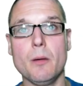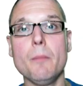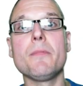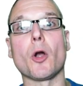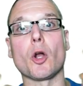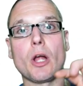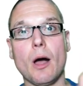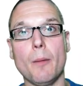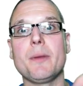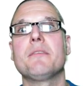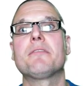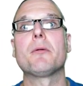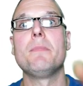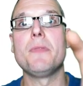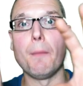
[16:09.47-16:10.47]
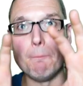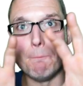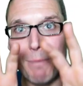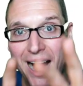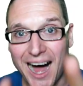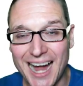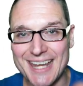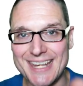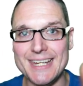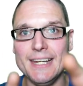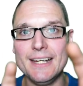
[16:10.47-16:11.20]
they're coming from the body